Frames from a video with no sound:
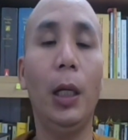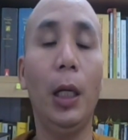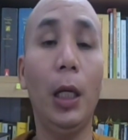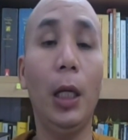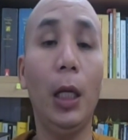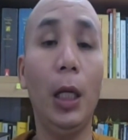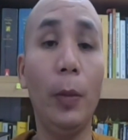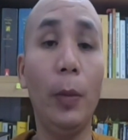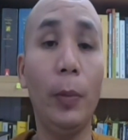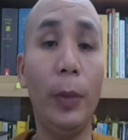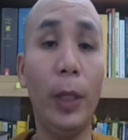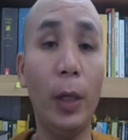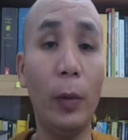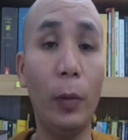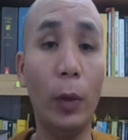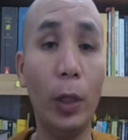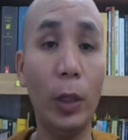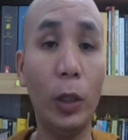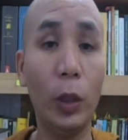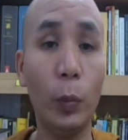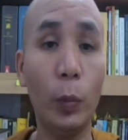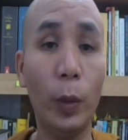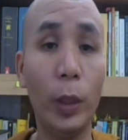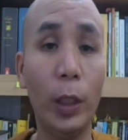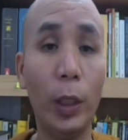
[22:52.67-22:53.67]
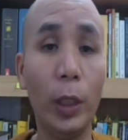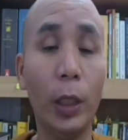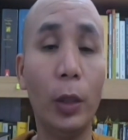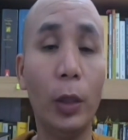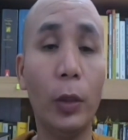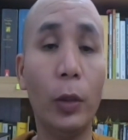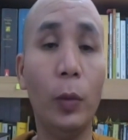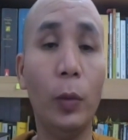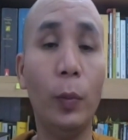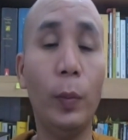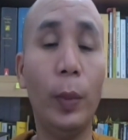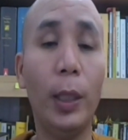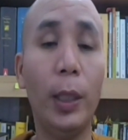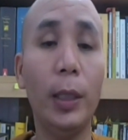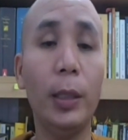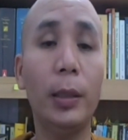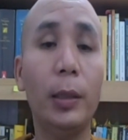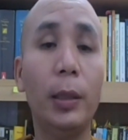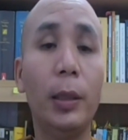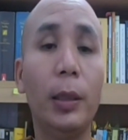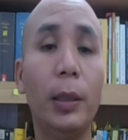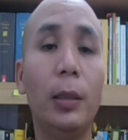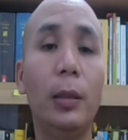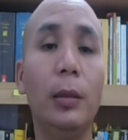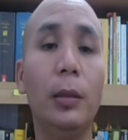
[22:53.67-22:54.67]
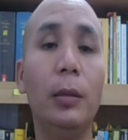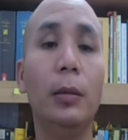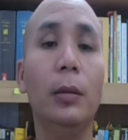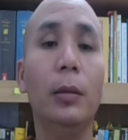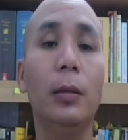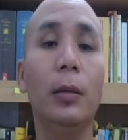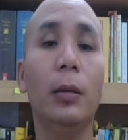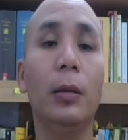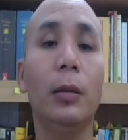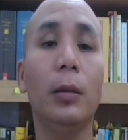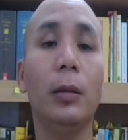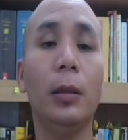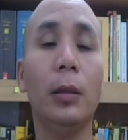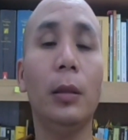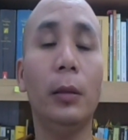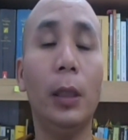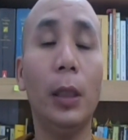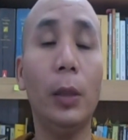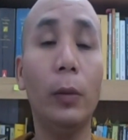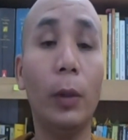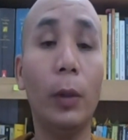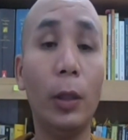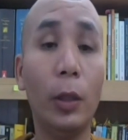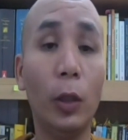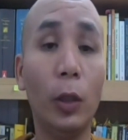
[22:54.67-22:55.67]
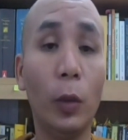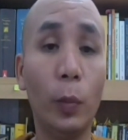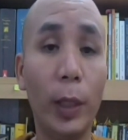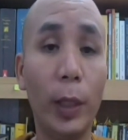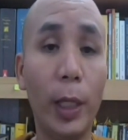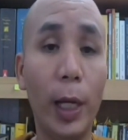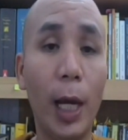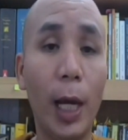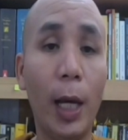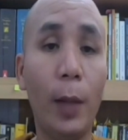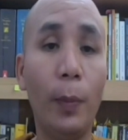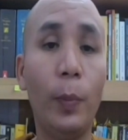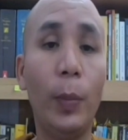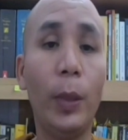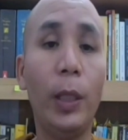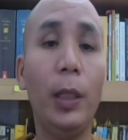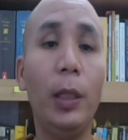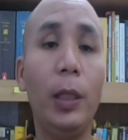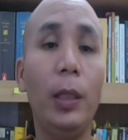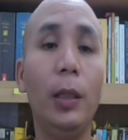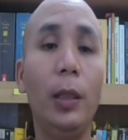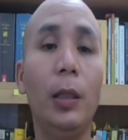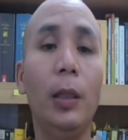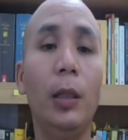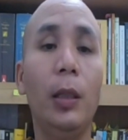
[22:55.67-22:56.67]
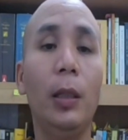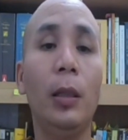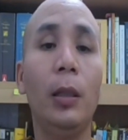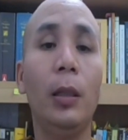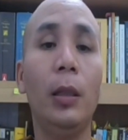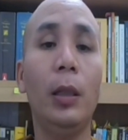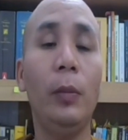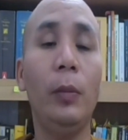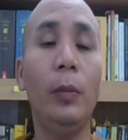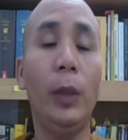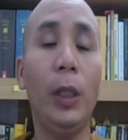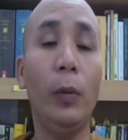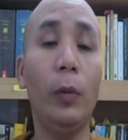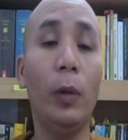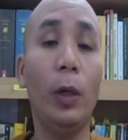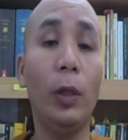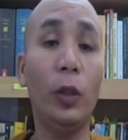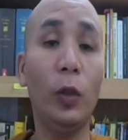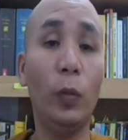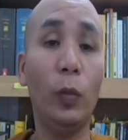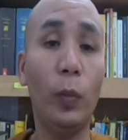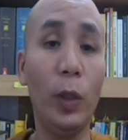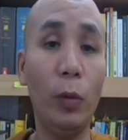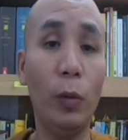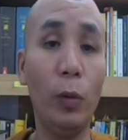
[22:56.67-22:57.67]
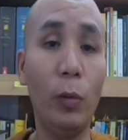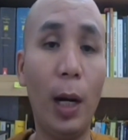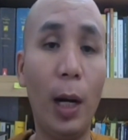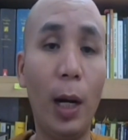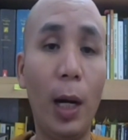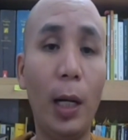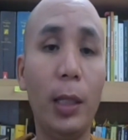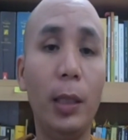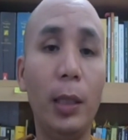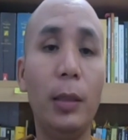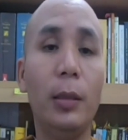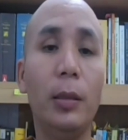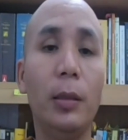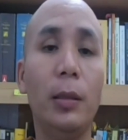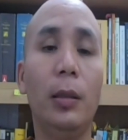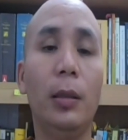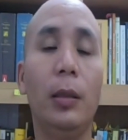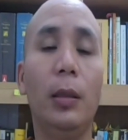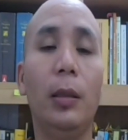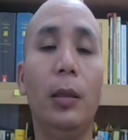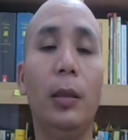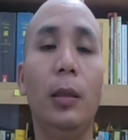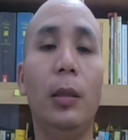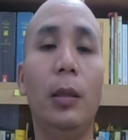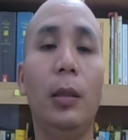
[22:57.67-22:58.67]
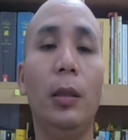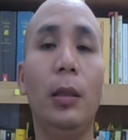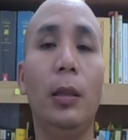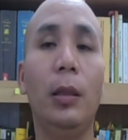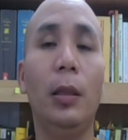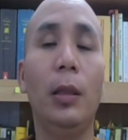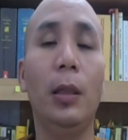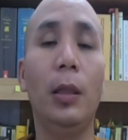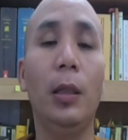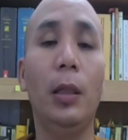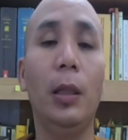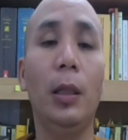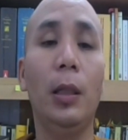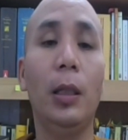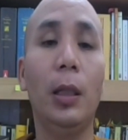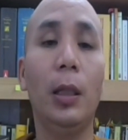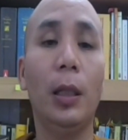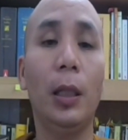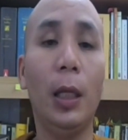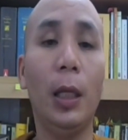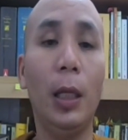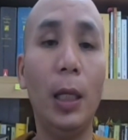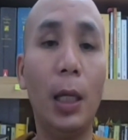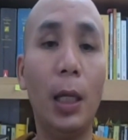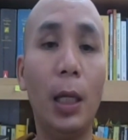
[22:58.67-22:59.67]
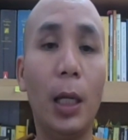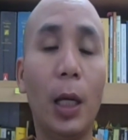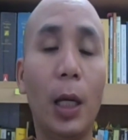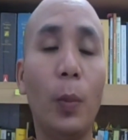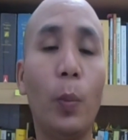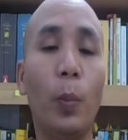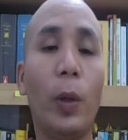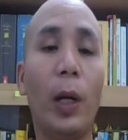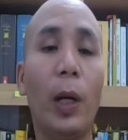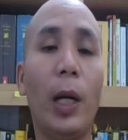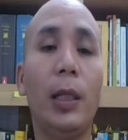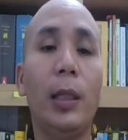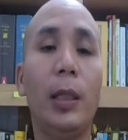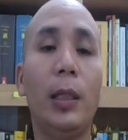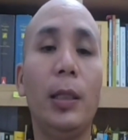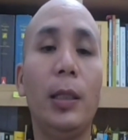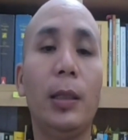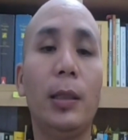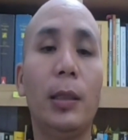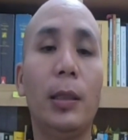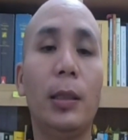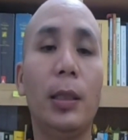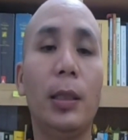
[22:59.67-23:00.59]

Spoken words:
if they want to be a good person, if they want to be happy, if they want to be wise, they can practice